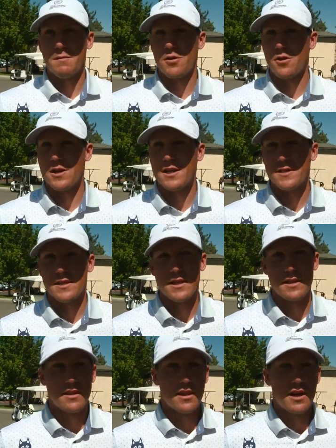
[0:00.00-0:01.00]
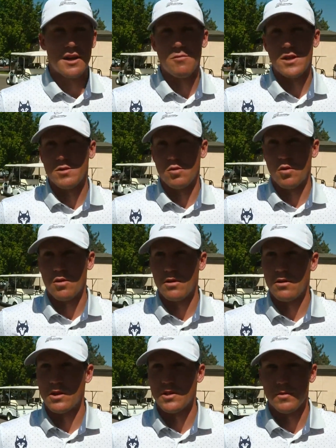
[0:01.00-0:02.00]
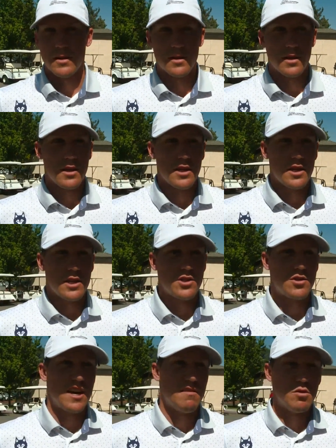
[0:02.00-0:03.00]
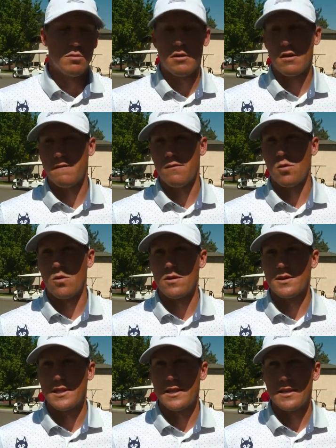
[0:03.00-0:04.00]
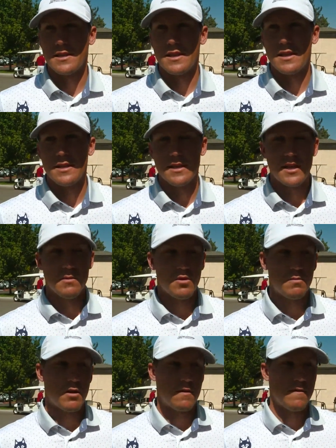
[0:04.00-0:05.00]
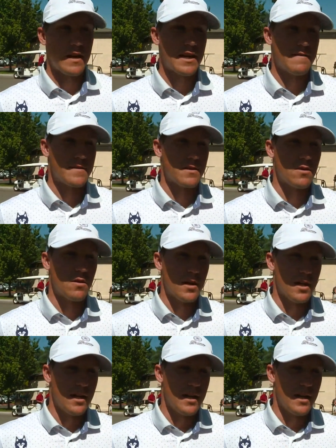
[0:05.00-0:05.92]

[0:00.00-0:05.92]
make birdies and a lot of risk reward holes with drivable par fours and, and gettable par fives. So